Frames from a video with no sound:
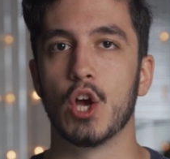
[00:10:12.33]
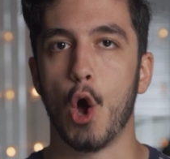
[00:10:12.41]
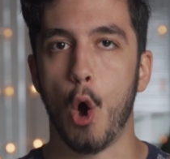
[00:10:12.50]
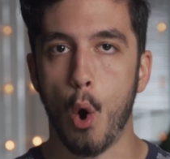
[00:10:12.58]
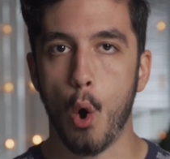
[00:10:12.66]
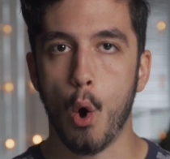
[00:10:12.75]

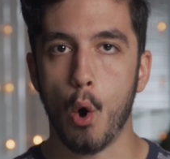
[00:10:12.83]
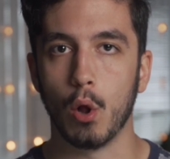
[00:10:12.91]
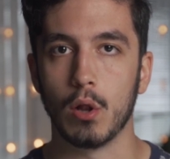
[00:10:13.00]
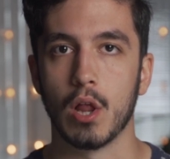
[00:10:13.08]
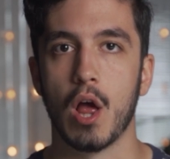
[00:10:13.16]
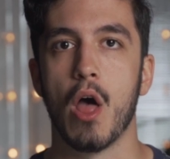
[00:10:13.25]

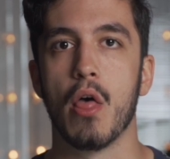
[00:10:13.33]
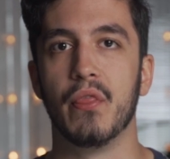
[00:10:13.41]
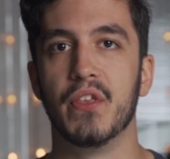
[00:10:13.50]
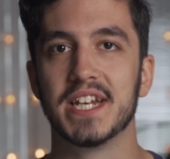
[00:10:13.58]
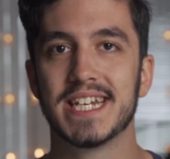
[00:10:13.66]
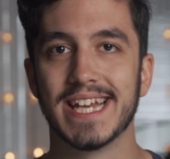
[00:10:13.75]
all
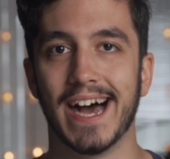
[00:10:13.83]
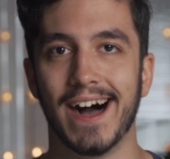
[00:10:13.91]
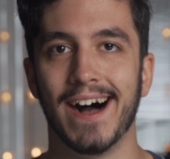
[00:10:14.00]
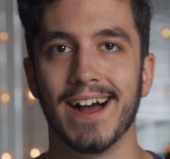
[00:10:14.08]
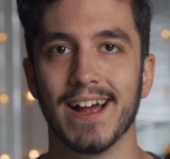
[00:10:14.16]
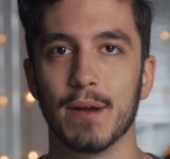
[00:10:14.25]
the
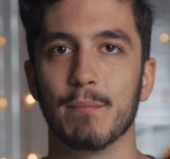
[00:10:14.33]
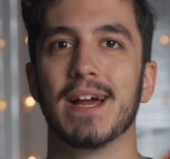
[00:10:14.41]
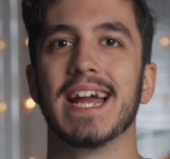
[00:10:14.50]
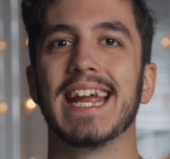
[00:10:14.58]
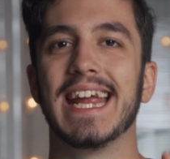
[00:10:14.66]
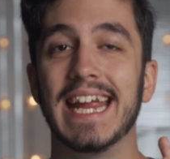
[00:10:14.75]
time
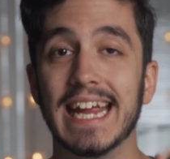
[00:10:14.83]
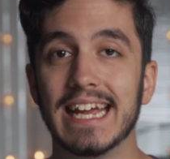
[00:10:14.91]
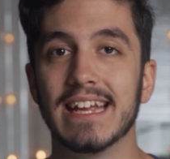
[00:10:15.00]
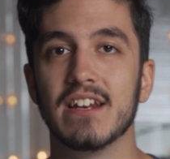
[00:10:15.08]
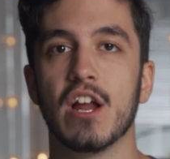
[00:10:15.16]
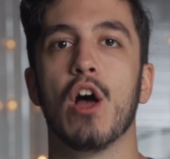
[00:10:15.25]

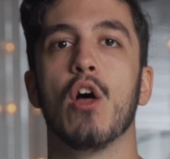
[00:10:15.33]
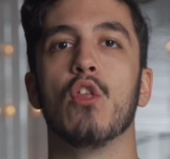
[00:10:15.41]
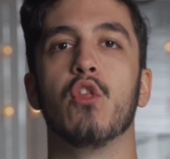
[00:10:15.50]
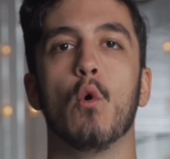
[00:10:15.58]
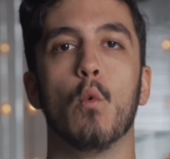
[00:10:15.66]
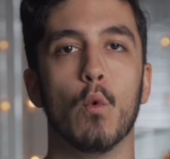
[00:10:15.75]
in
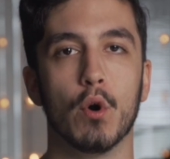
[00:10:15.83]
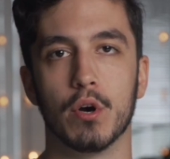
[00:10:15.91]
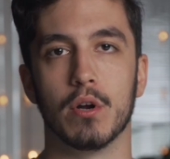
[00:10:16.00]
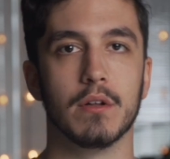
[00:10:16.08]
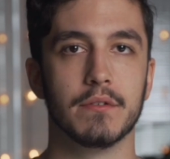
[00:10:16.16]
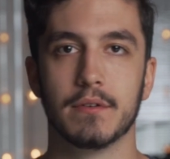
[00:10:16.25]
the
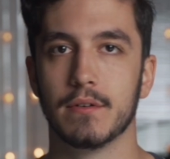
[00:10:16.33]
world.